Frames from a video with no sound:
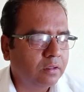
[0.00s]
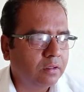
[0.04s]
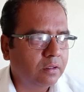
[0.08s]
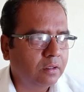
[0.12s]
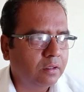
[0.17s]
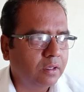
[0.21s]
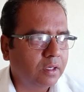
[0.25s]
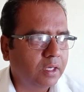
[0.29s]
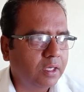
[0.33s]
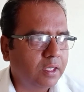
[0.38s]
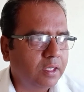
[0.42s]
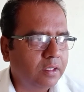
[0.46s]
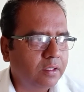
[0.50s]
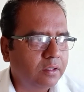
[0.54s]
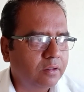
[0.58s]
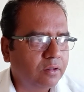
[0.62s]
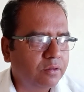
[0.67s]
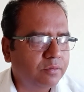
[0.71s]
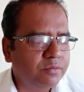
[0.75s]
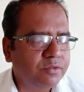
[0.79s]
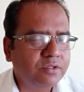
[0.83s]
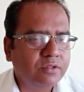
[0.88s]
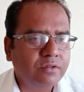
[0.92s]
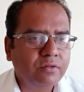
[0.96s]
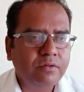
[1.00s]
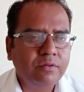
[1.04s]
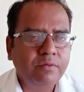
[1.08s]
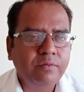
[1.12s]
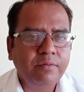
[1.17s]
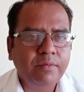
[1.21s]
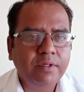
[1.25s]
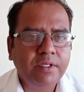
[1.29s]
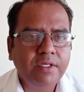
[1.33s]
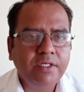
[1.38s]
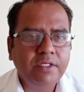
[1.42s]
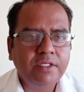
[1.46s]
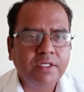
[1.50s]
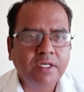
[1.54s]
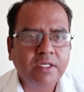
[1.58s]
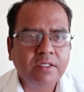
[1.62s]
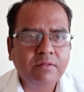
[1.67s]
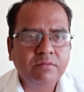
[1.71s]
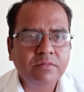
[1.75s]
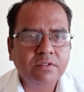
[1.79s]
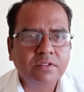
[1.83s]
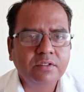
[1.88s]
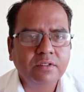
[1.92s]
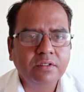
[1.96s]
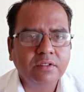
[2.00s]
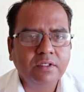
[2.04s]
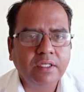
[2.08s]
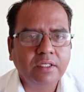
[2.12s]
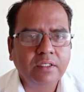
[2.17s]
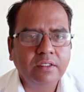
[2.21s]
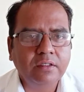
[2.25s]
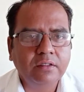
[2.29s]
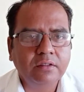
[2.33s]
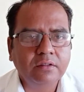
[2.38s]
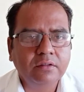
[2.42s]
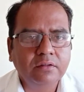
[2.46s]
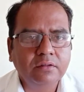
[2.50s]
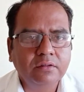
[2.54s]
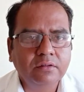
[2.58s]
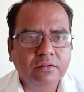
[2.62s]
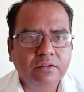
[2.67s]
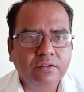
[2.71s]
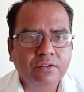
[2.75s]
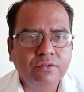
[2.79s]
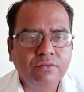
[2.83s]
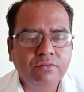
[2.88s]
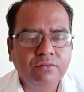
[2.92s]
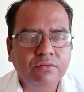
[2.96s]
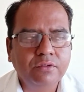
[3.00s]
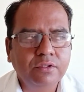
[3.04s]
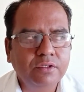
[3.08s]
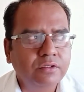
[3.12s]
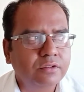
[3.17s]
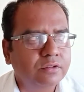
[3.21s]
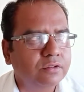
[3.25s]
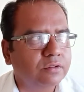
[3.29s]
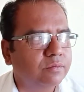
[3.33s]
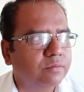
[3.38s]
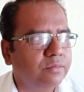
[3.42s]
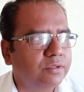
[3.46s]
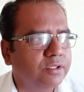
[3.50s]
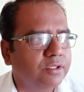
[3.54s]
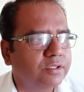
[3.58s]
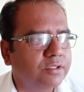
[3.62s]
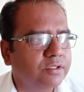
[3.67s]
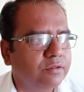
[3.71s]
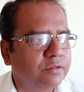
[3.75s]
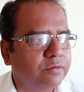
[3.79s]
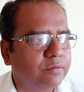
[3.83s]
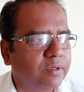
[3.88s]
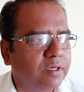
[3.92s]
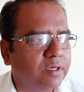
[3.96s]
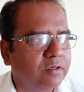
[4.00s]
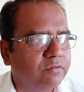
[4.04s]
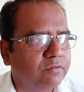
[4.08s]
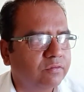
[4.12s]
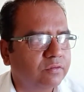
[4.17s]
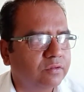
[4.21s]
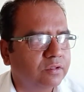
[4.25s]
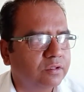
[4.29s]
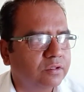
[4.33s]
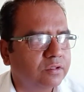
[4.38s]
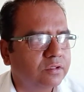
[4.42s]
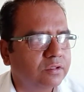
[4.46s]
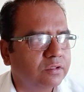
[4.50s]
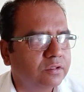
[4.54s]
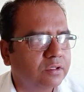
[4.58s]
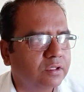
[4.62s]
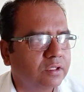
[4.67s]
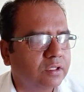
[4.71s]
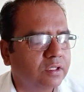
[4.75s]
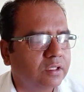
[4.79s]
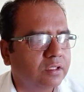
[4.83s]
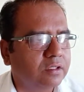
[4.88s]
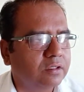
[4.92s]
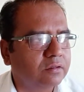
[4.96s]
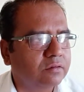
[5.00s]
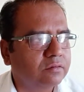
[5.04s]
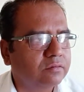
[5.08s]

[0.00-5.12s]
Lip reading: I observed many times that the students of B.Sc. Part First are